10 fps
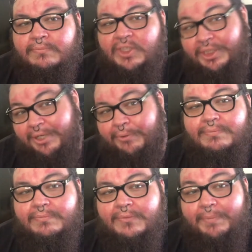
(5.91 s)
Hello,
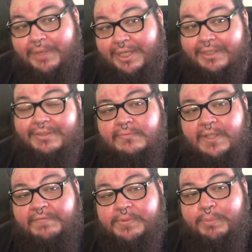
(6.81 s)
I'm Nick.
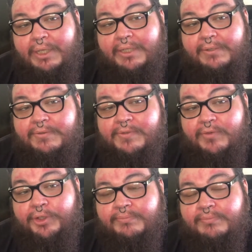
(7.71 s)
I have some bad news
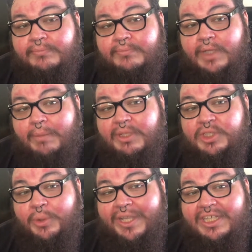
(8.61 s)
for you. I'm a
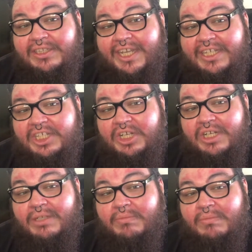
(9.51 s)
toy
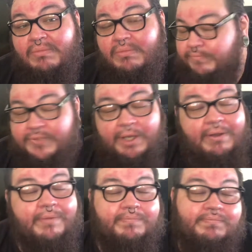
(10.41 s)
collector. So
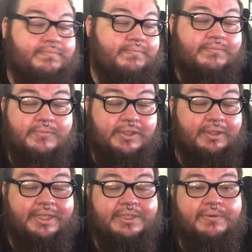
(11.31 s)
I
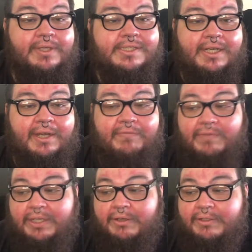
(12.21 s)
collect toys, and I
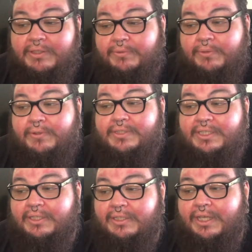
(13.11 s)
figured in order
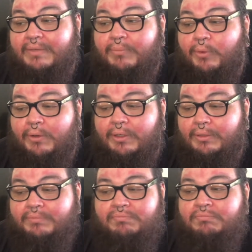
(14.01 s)
to get more